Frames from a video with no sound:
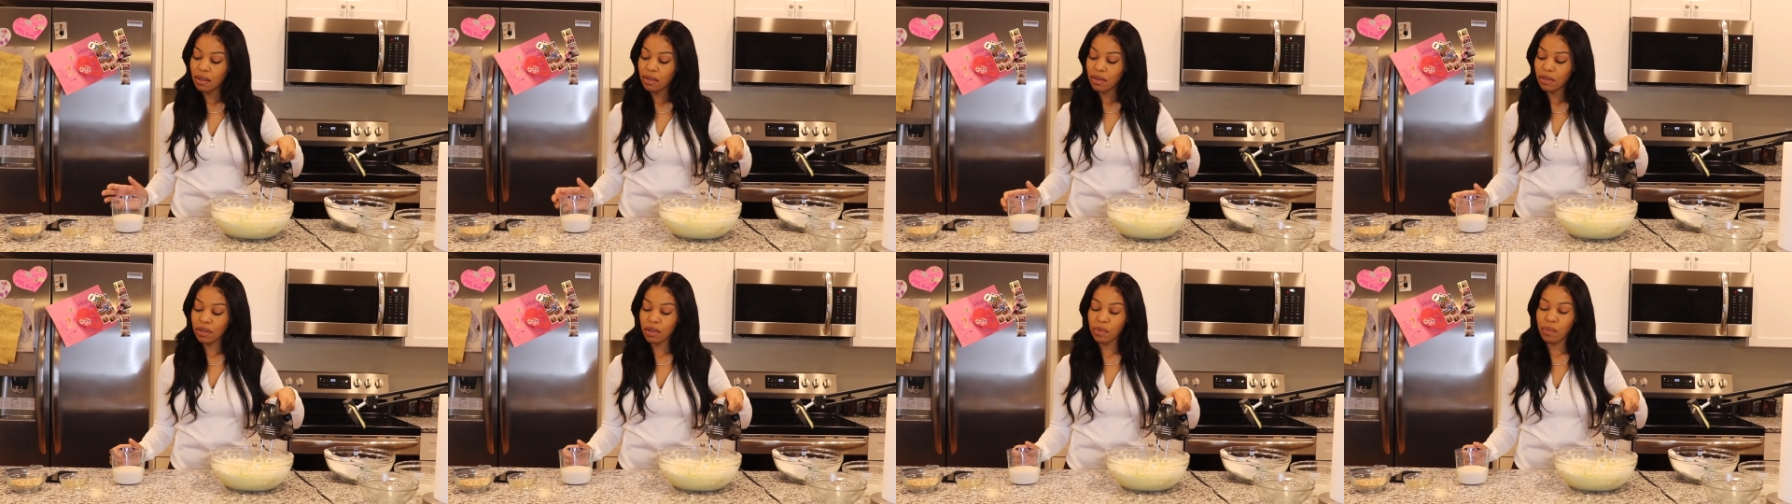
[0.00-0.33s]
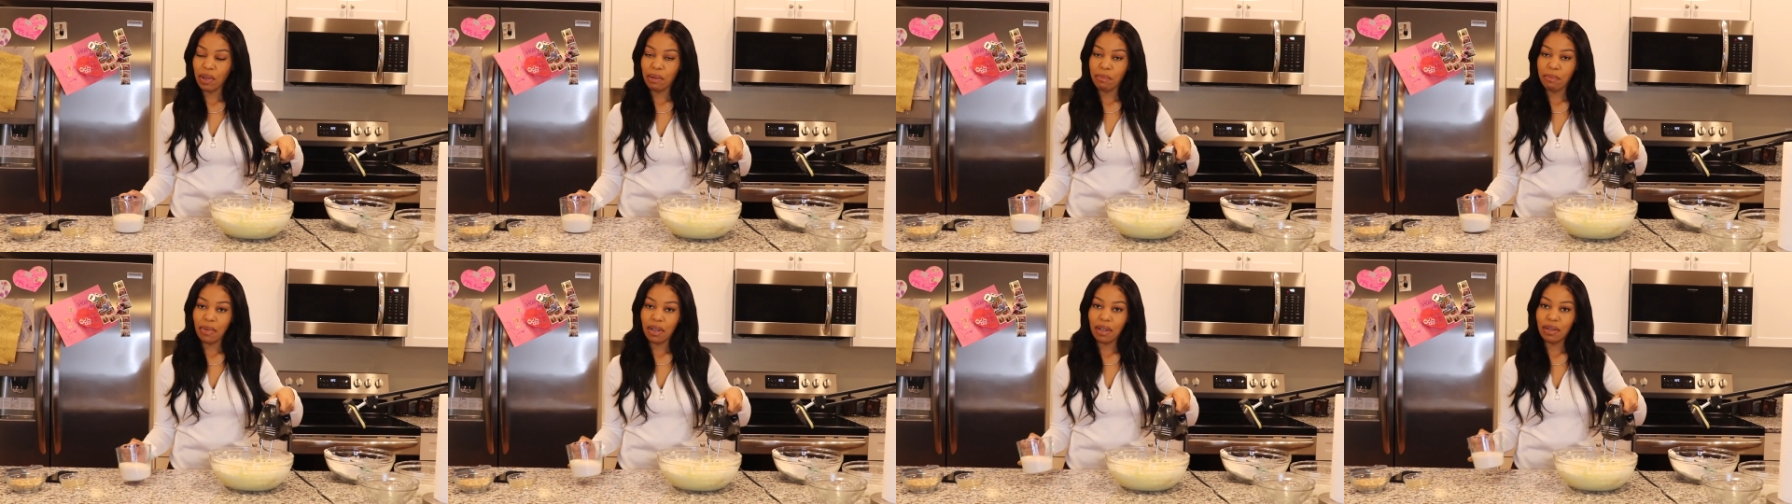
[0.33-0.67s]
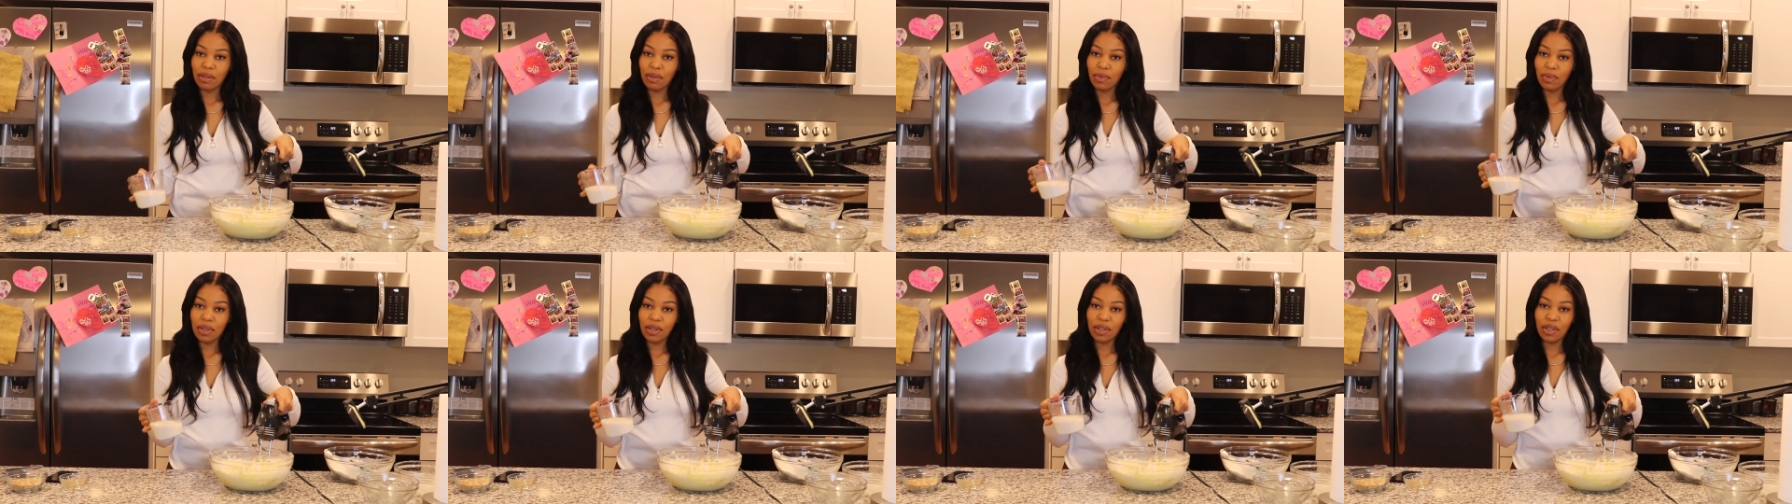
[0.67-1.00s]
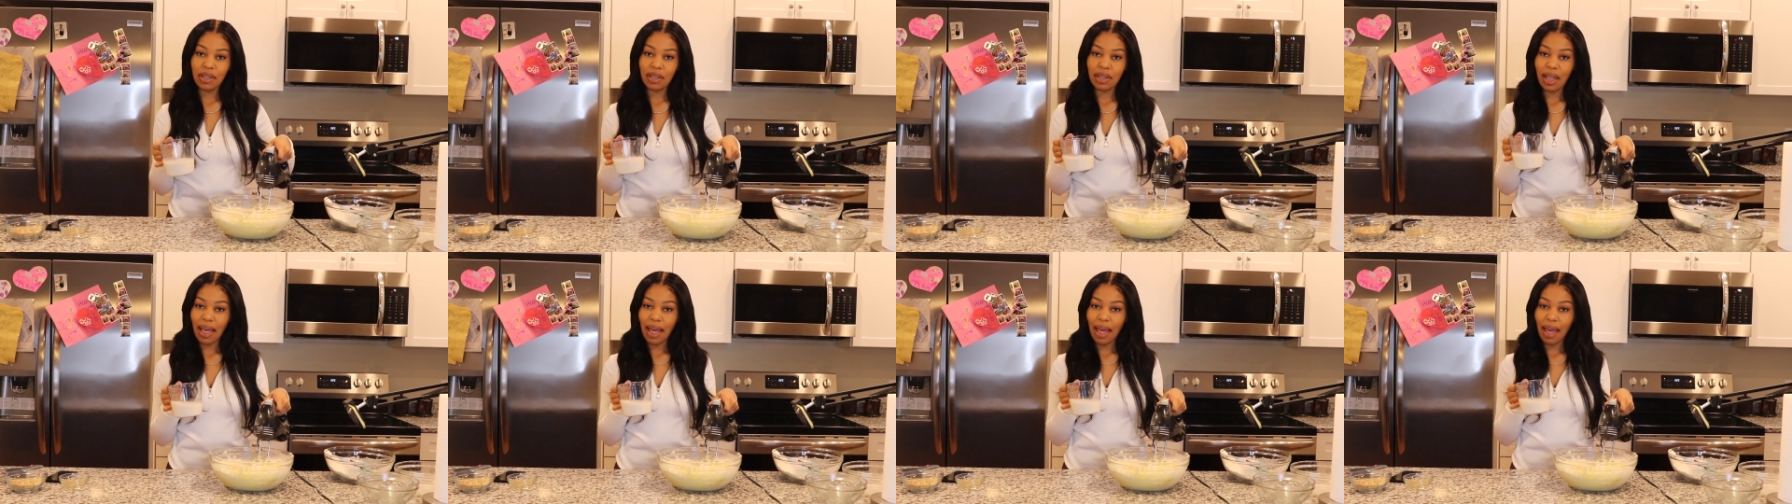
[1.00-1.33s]
So what I'm going to do is
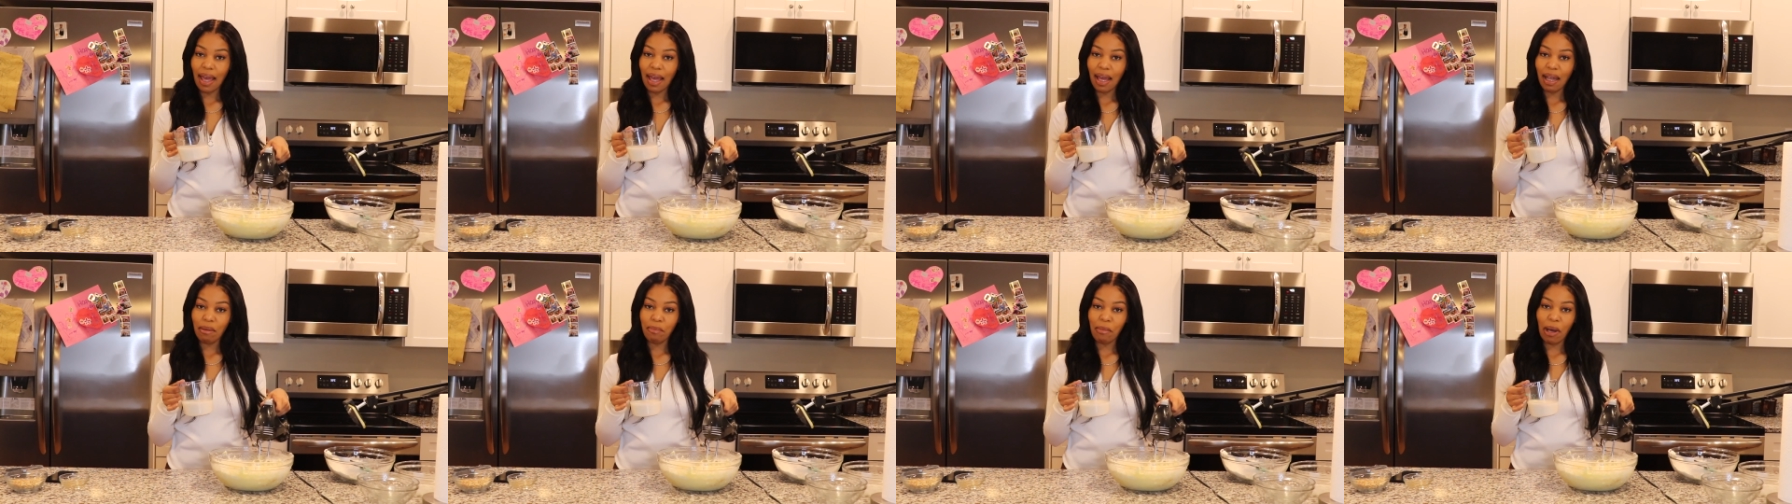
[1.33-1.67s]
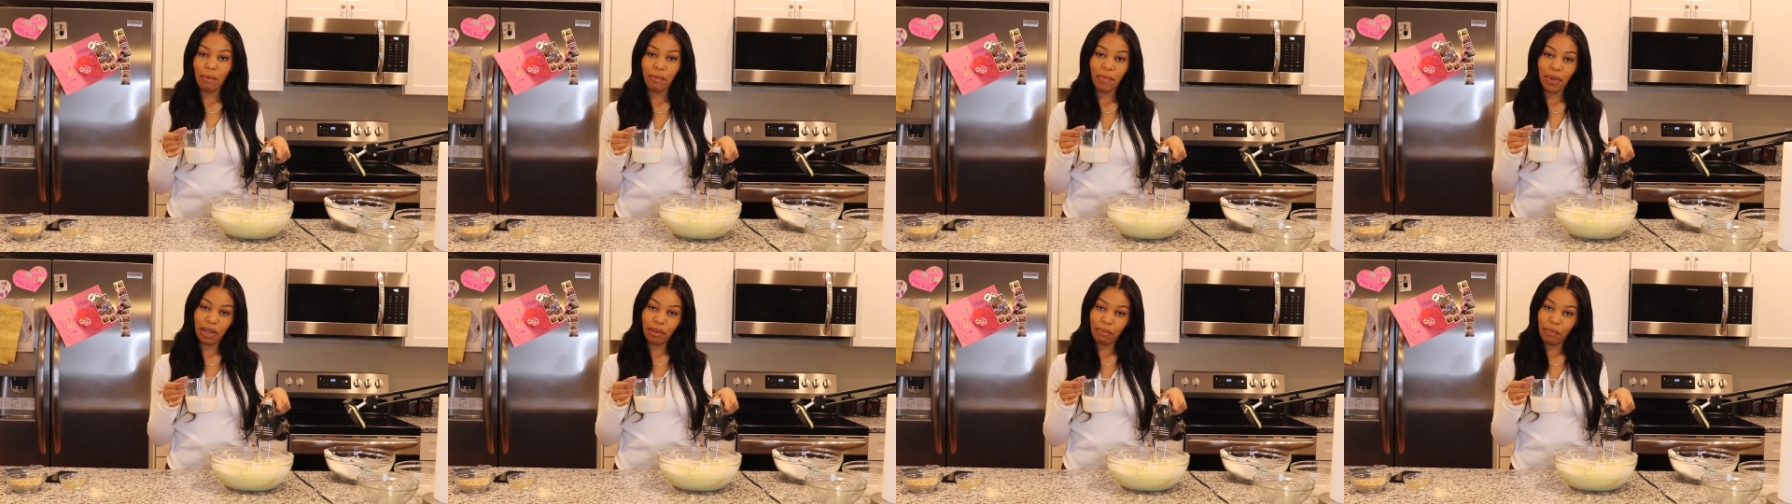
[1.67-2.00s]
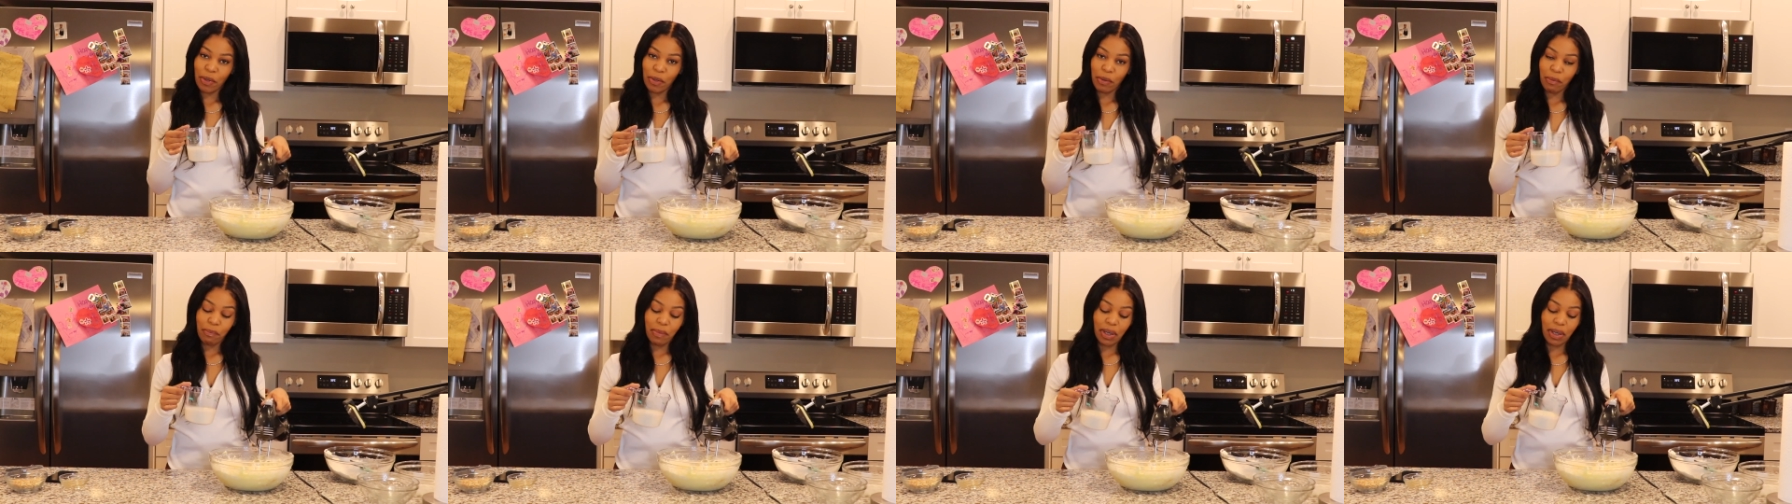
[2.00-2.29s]
just add my buttermilk